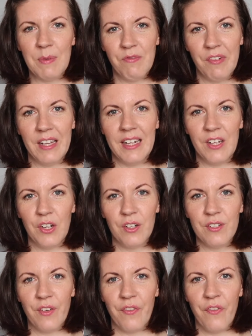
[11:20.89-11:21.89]
been really
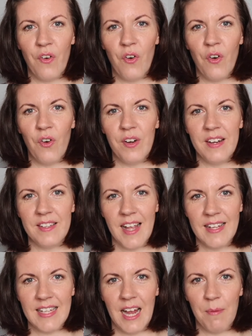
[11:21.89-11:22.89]
good for
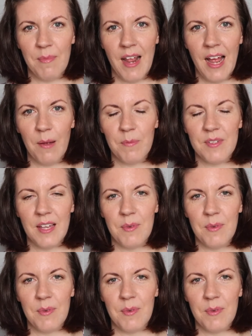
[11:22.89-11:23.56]
daytime naps.